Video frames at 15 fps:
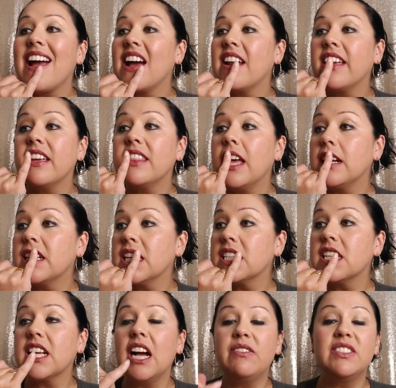give that just
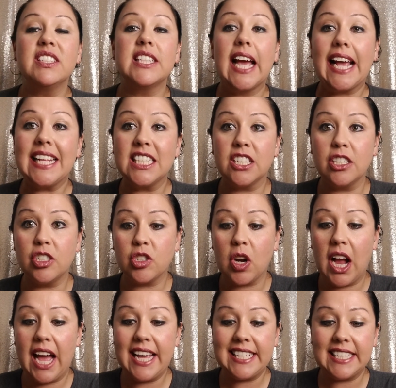a couple seconds to
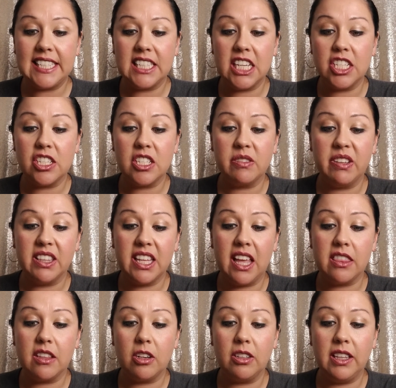dry since I just put
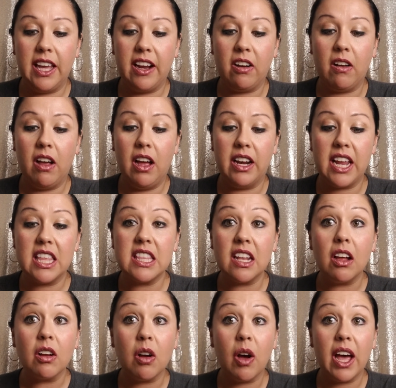that 3rd layer on, and then
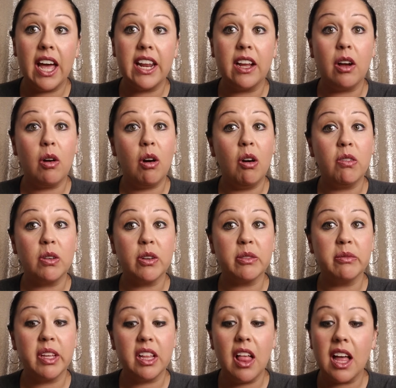I'll go ahead and go over with
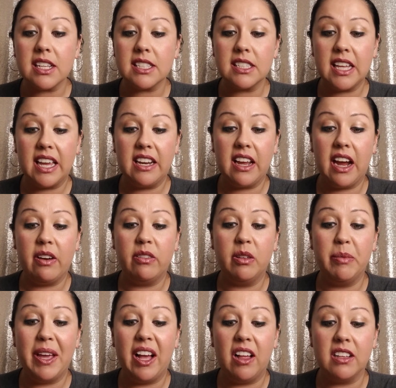my gloss and I will
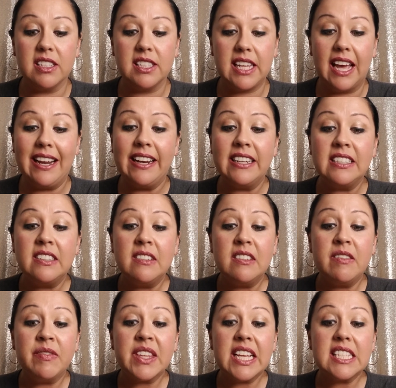be all set.
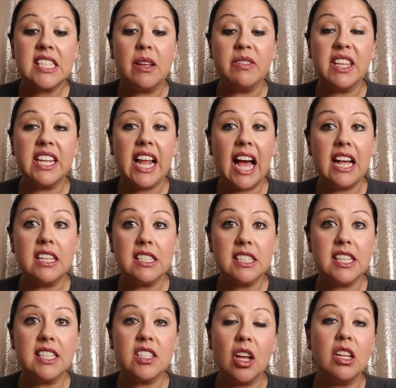Something else
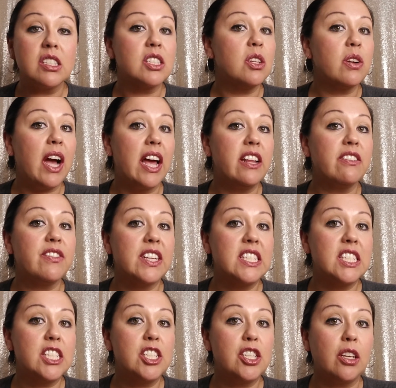that's also kind of fun
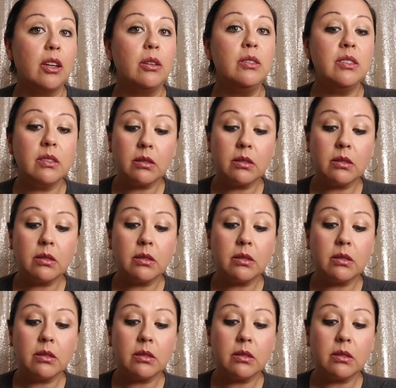to do,